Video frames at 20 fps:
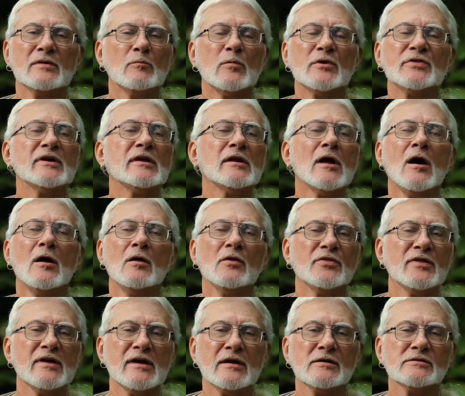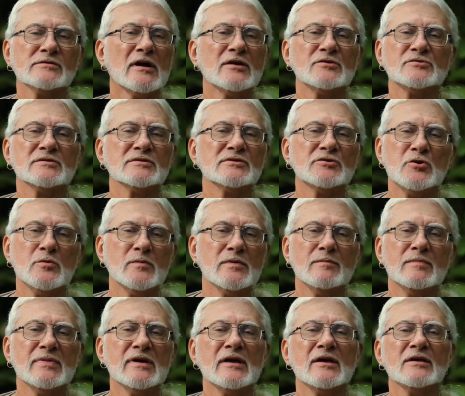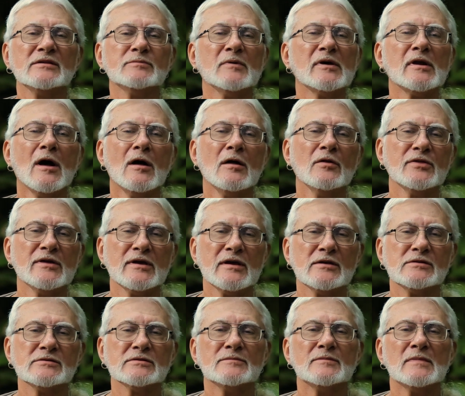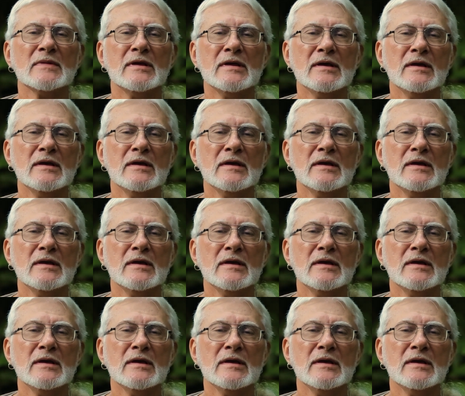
within all things, not just human beings, but all things.